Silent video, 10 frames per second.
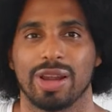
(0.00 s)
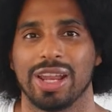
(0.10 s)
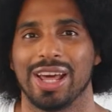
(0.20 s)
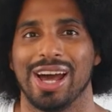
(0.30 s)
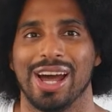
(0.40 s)

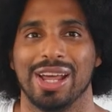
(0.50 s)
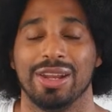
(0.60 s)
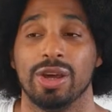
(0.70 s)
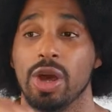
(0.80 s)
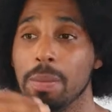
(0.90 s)
like that,
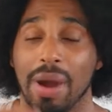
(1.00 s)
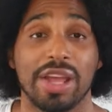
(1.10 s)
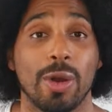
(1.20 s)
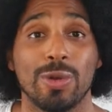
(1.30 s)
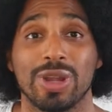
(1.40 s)
and
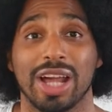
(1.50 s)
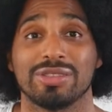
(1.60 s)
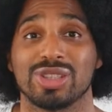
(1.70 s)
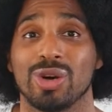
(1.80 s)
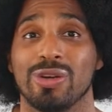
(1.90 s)
my own kind
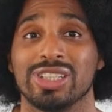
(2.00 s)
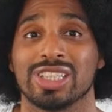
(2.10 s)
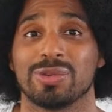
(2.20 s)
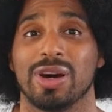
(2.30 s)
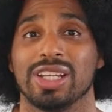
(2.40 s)
of stories
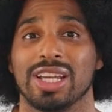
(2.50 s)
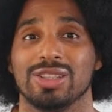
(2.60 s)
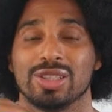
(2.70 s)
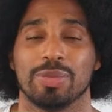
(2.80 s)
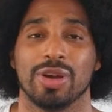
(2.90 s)
as well that I
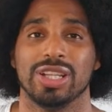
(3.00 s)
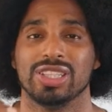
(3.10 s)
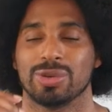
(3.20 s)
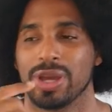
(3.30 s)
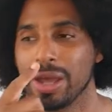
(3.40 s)
used to put
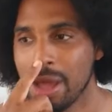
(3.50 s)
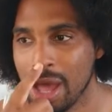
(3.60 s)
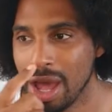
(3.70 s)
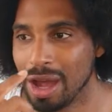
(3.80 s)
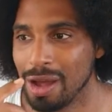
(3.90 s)
into it.
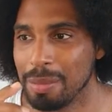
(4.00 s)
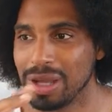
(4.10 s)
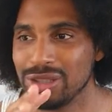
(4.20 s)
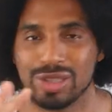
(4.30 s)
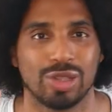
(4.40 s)
I
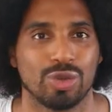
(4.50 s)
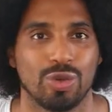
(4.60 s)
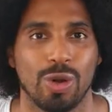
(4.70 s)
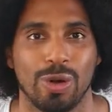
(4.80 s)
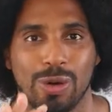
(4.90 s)
used to
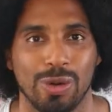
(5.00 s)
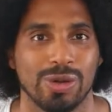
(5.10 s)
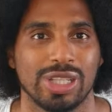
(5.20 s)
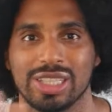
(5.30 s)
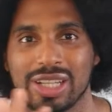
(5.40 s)
draw
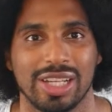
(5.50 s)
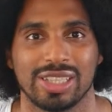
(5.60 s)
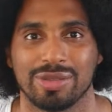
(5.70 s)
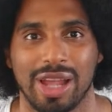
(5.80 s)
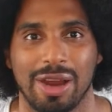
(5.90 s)
all of these
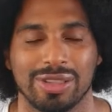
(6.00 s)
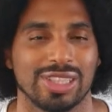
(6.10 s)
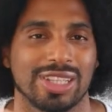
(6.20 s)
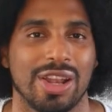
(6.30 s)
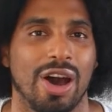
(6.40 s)
kinds of
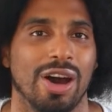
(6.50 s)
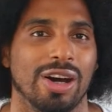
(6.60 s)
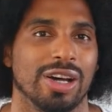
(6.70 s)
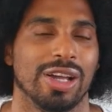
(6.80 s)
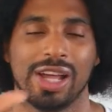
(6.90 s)
characters and
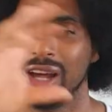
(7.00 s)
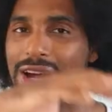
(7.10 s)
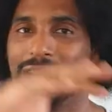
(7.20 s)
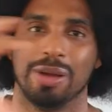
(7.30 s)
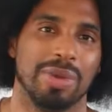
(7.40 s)
art,
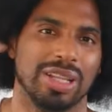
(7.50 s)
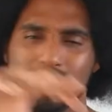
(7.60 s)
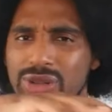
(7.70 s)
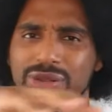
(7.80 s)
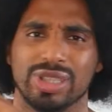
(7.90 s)
and
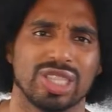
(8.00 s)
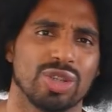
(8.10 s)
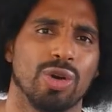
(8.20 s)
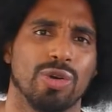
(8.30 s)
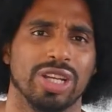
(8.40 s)
do different
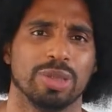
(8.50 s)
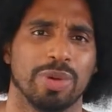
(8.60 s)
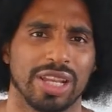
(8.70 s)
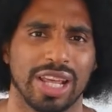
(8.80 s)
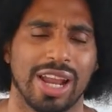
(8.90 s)
stories.
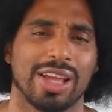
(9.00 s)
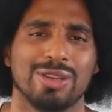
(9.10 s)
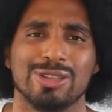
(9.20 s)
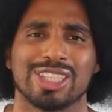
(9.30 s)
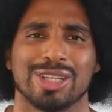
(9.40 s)
But then I
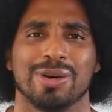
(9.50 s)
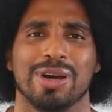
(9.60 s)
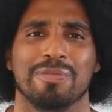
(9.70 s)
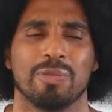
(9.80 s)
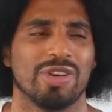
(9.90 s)
used
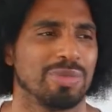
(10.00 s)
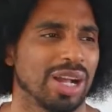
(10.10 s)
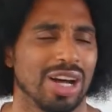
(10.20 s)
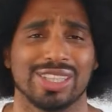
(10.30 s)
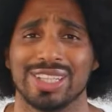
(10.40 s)
to, with my
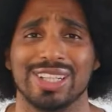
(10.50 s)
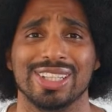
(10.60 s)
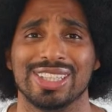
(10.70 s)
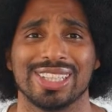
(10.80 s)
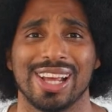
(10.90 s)

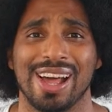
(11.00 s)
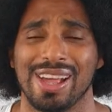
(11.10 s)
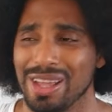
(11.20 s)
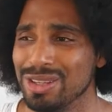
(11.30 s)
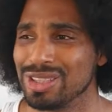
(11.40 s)
cousins,
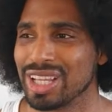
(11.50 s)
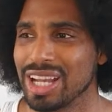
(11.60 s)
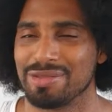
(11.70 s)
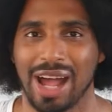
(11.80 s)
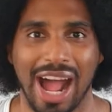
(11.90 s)
we used to
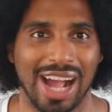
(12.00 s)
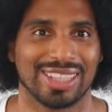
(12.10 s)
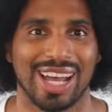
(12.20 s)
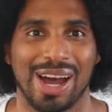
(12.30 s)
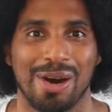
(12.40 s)
kind of
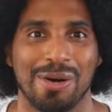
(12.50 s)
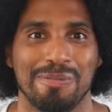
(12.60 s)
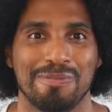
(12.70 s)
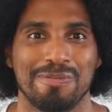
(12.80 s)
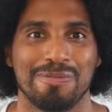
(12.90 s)
act out
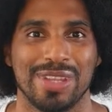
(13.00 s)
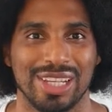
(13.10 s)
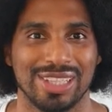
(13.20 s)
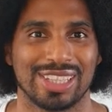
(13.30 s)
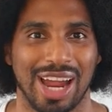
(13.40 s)

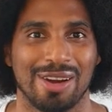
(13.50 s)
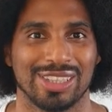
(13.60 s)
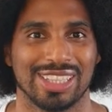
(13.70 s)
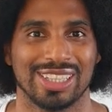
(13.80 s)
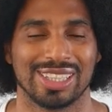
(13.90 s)
these
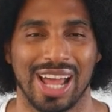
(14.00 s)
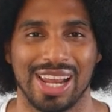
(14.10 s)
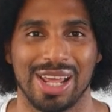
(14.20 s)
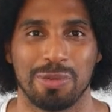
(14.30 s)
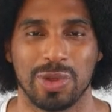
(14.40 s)
characters,
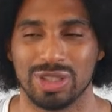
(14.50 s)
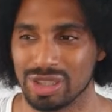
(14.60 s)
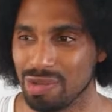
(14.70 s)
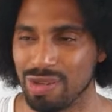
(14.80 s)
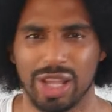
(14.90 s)
and then we
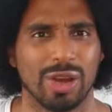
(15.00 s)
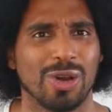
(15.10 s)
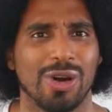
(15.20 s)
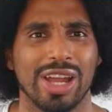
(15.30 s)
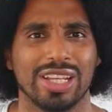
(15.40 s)
used to flick a
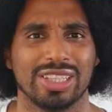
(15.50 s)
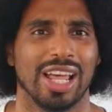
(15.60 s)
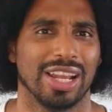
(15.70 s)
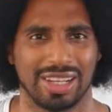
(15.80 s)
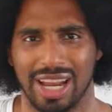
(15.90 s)
coin
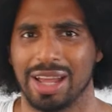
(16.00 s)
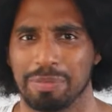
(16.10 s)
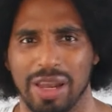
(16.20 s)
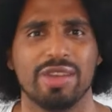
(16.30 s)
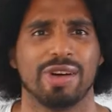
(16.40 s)
and
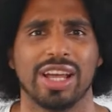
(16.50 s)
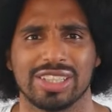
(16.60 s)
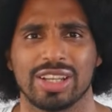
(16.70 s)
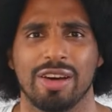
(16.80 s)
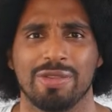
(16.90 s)
like play fight and
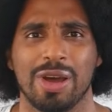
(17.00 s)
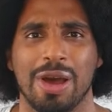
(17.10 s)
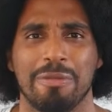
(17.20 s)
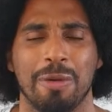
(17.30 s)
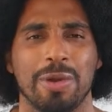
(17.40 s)
stuff,
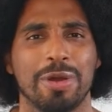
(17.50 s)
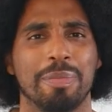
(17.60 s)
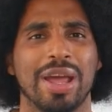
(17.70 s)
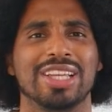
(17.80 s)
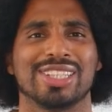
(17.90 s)
but we were
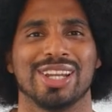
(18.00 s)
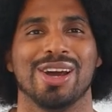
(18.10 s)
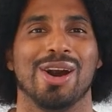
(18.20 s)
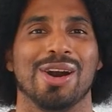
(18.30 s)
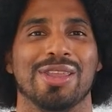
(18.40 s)
basing
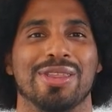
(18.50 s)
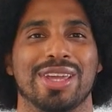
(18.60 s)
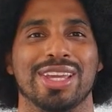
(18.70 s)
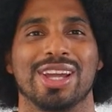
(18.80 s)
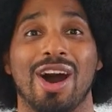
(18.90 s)
it on
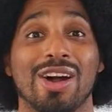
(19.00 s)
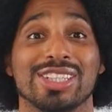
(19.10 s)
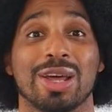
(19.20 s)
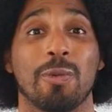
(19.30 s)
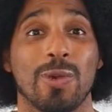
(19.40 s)
the
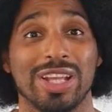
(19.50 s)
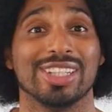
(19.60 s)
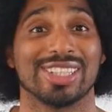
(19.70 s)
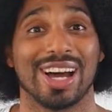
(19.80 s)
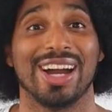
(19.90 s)
cards that we
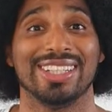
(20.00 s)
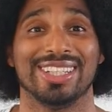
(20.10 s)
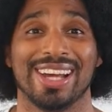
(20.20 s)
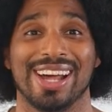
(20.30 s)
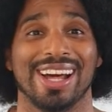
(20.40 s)

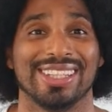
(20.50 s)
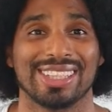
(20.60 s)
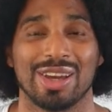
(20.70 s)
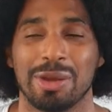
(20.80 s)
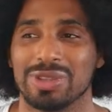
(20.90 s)
designed.
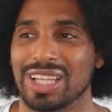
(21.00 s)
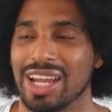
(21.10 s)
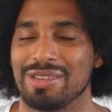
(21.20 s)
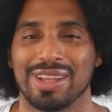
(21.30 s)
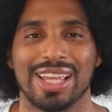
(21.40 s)
So it was
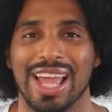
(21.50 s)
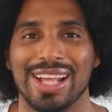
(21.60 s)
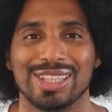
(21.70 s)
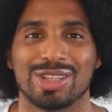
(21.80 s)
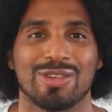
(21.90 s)
kind of a
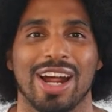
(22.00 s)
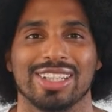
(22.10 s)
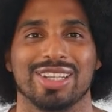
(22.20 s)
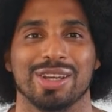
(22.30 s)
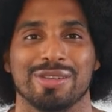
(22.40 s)

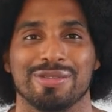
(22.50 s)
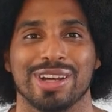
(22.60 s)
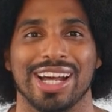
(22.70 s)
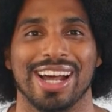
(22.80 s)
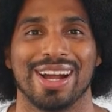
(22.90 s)
interactive
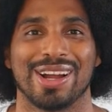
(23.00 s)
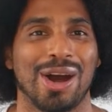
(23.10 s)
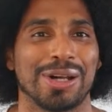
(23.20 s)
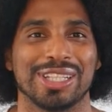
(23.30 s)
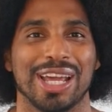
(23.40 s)

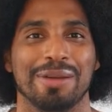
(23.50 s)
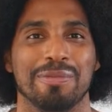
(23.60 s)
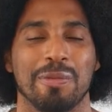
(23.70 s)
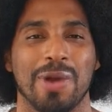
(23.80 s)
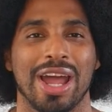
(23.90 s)
card
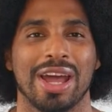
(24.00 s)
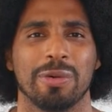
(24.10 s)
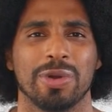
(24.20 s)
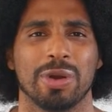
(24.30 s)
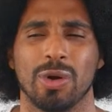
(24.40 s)
game where
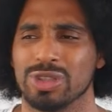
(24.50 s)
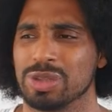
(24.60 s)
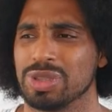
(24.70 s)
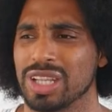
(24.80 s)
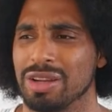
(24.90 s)
we were
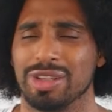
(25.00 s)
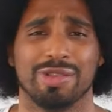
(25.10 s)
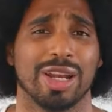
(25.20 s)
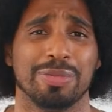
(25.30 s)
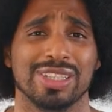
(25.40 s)
also was kind of
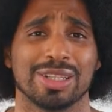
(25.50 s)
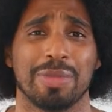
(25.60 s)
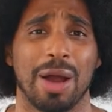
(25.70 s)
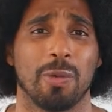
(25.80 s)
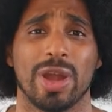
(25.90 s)
developing
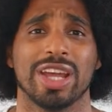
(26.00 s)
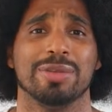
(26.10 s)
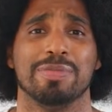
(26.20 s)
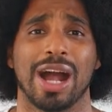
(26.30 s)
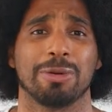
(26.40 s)
some
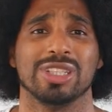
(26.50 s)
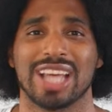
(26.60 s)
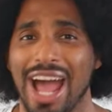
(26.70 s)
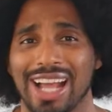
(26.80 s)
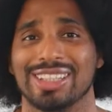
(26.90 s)
weird backwards
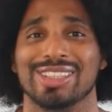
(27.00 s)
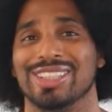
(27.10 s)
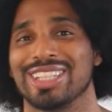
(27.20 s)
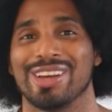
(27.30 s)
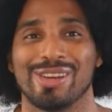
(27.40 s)
acting
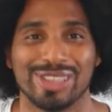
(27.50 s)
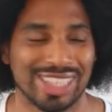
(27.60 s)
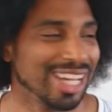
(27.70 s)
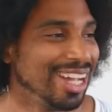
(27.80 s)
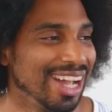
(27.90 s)

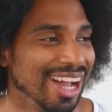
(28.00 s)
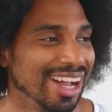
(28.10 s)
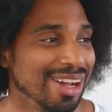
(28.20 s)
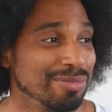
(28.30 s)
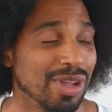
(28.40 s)
skills.
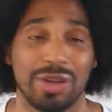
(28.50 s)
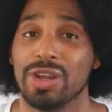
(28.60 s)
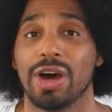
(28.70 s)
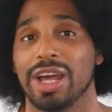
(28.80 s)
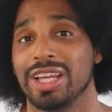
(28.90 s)

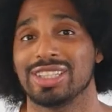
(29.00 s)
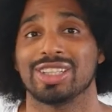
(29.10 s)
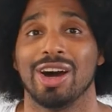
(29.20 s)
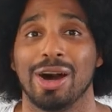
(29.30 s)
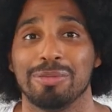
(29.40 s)
Not a
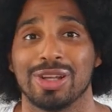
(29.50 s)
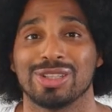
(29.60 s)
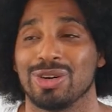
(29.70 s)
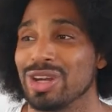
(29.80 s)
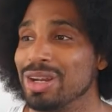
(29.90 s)
star, I'm not
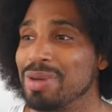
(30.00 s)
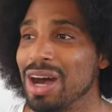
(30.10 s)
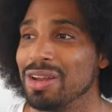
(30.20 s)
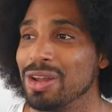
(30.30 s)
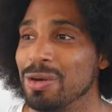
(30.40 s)
talking
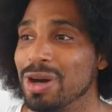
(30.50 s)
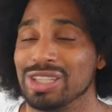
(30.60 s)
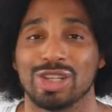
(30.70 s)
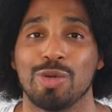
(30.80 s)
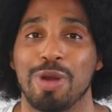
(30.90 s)
about no
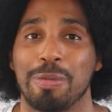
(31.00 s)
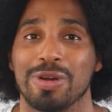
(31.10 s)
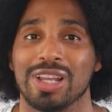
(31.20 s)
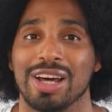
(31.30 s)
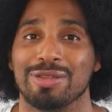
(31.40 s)
soap
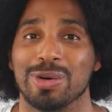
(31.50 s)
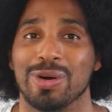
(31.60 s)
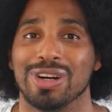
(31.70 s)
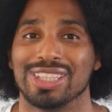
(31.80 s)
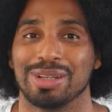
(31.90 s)
opera level
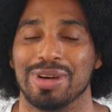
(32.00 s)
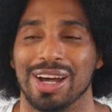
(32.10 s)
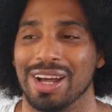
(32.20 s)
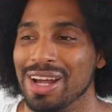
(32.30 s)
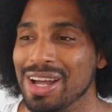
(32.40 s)
or
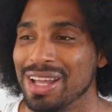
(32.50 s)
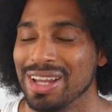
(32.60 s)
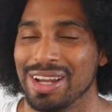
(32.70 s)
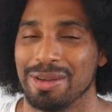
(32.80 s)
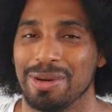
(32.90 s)
something,
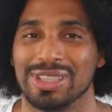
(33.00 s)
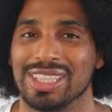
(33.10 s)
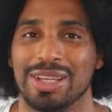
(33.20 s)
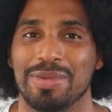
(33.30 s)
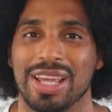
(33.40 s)
you won't
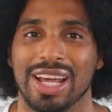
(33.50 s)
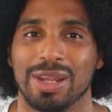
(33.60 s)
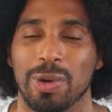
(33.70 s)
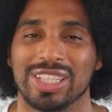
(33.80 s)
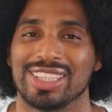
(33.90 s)
see me at
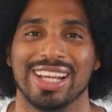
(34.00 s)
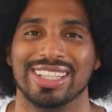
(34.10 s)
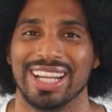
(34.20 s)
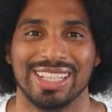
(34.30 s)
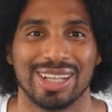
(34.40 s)
the West
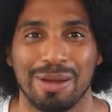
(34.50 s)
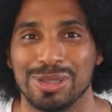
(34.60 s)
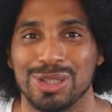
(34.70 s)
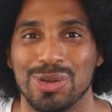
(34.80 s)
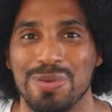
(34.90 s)
End anytime
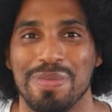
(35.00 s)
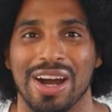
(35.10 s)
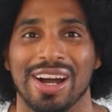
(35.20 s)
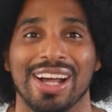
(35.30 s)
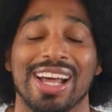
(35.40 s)
soon,
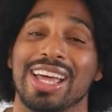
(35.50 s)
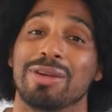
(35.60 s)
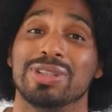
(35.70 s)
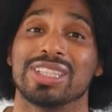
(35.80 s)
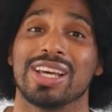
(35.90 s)
but
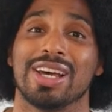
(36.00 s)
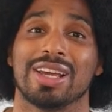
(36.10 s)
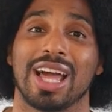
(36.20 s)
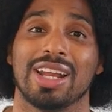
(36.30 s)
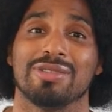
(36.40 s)
it was
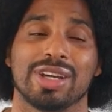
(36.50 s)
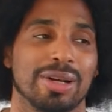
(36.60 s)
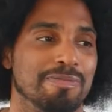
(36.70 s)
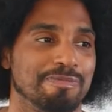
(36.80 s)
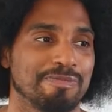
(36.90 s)
kind of
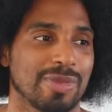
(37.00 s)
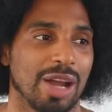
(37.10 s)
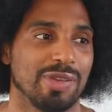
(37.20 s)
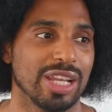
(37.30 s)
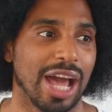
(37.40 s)
I
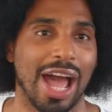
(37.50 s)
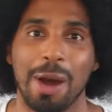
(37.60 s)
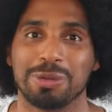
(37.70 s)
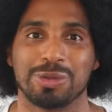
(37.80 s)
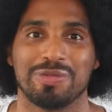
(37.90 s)
think that
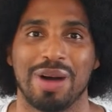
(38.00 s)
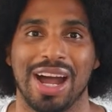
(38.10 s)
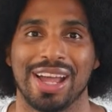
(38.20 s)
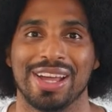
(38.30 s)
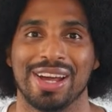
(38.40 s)
helped with
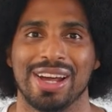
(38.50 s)
my